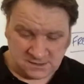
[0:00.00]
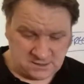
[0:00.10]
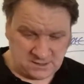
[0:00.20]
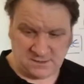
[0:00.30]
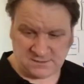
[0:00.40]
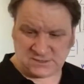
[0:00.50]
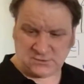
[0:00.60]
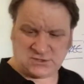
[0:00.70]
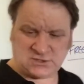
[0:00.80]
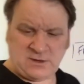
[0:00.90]
uh,
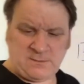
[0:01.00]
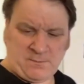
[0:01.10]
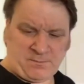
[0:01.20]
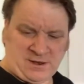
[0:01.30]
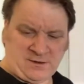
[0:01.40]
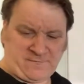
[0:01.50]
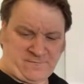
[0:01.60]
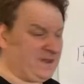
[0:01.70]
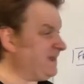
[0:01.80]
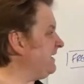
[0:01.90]
sewage treatment plant
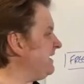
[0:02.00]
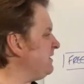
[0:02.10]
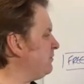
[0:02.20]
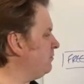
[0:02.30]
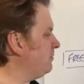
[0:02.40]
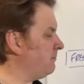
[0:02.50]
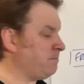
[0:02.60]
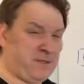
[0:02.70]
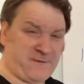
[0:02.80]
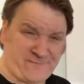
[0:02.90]
fully legal
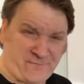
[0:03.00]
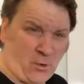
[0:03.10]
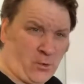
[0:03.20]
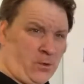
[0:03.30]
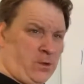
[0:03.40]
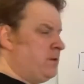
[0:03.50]
before